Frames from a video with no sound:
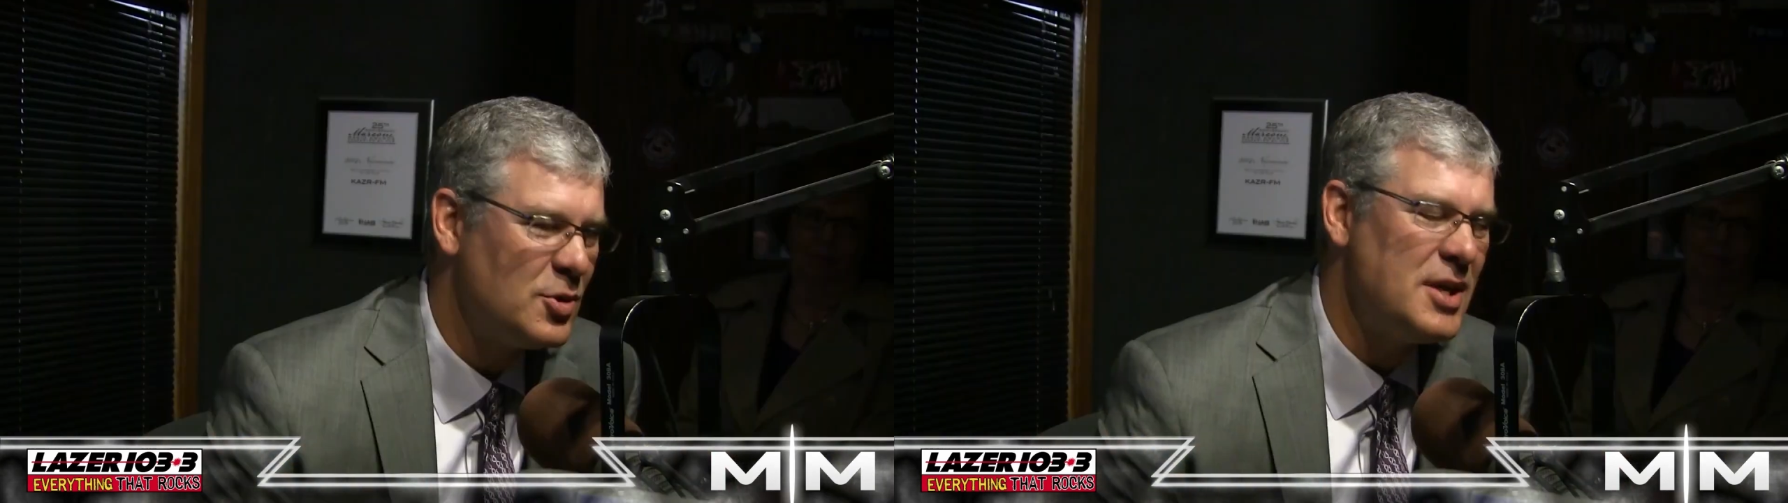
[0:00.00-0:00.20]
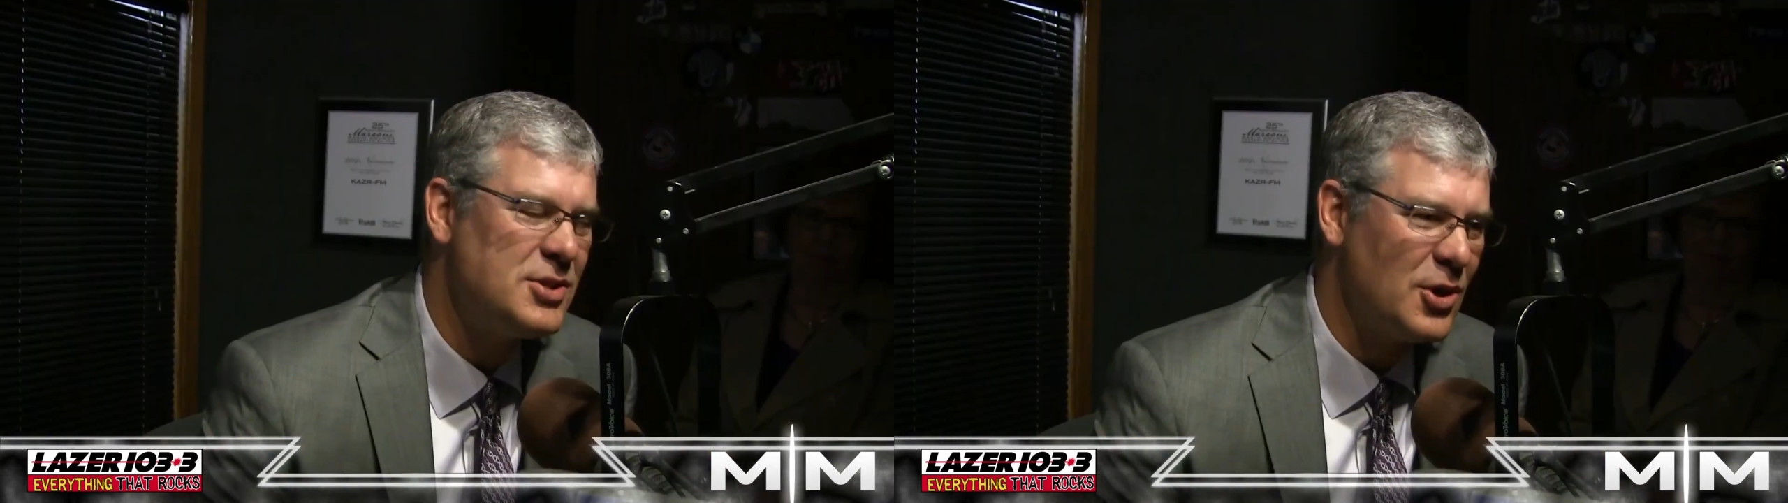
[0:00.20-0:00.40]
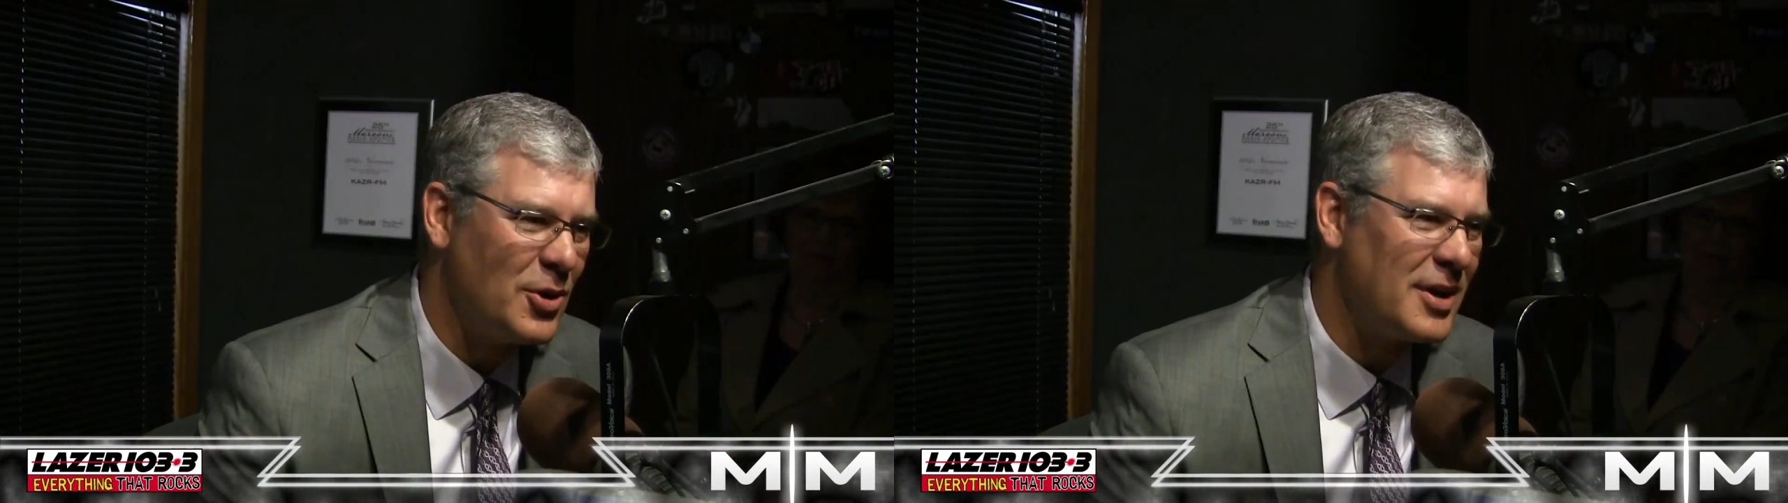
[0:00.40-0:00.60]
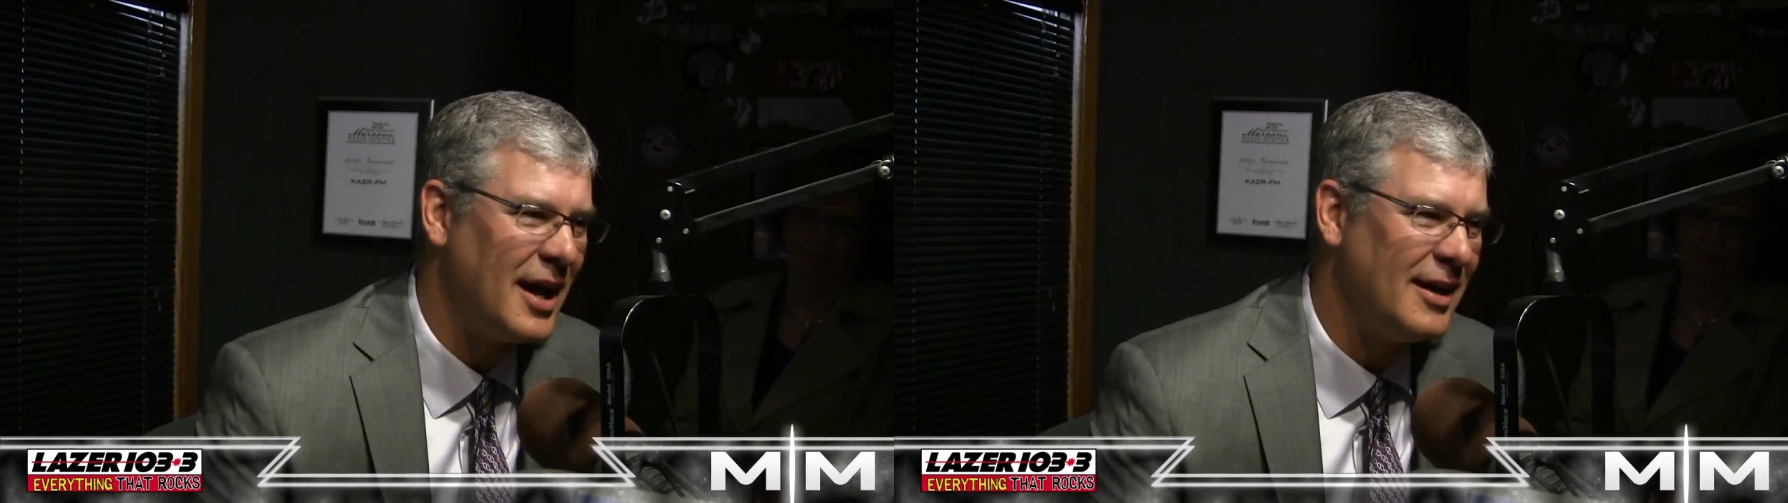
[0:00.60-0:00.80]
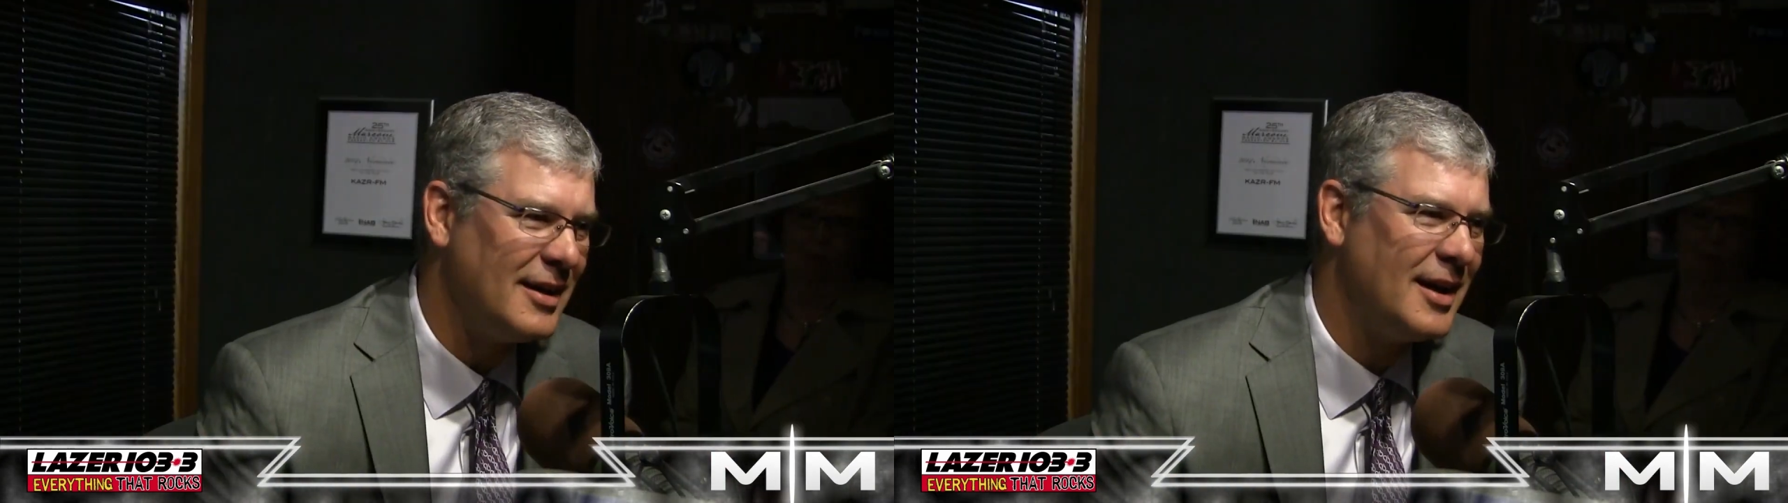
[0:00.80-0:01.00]
treats are
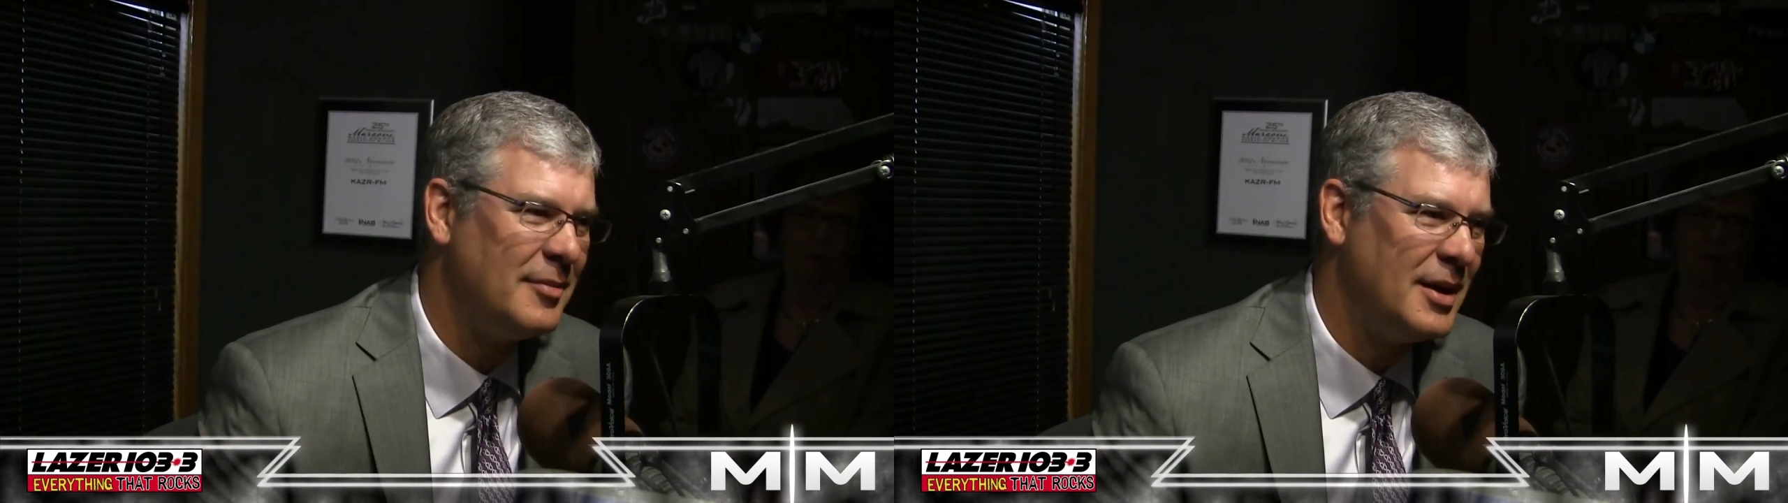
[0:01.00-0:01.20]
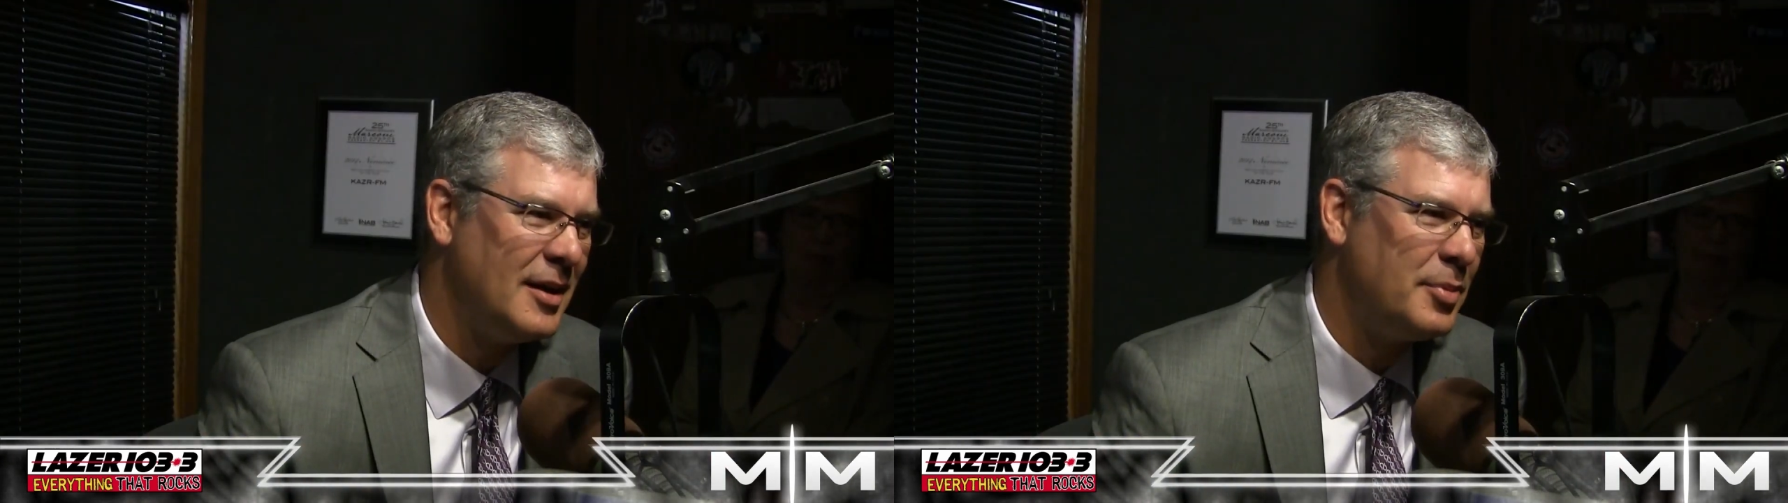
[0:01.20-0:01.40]
okay. I mean,